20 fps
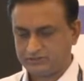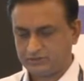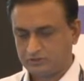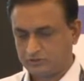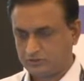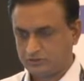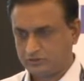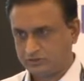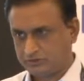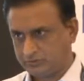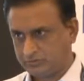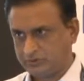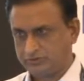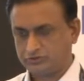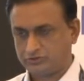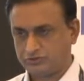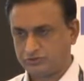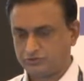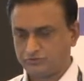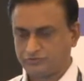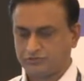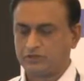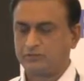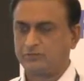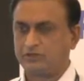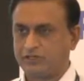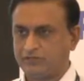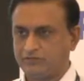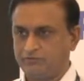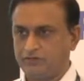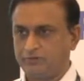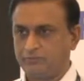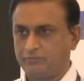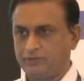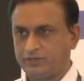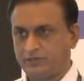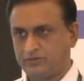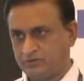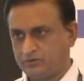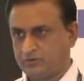or the Ministry of Urban
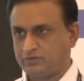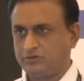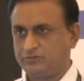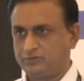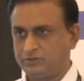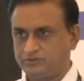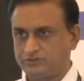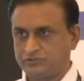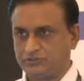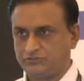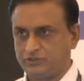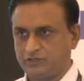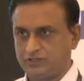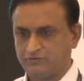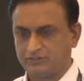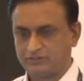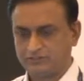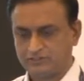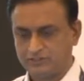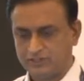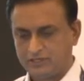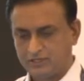Development or Ministry of Railways.